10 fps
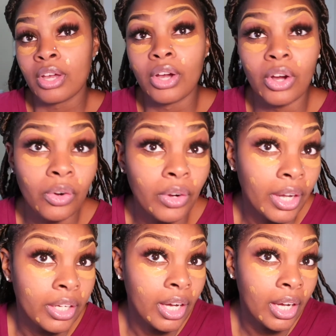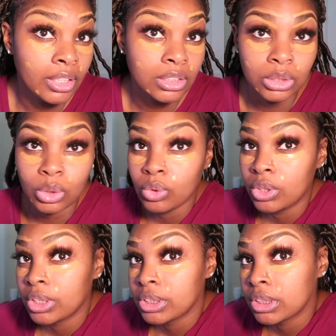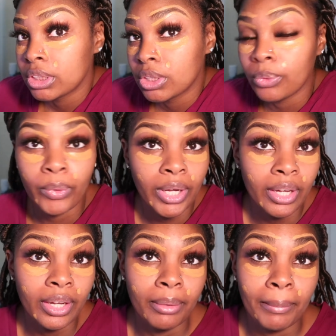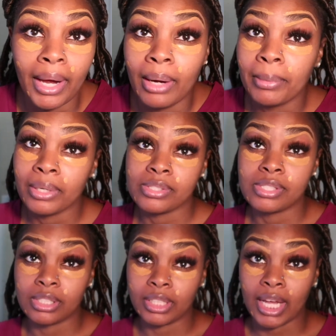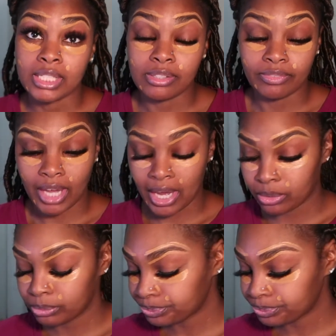Okay guys, so this is the way my eyebrows look as of now.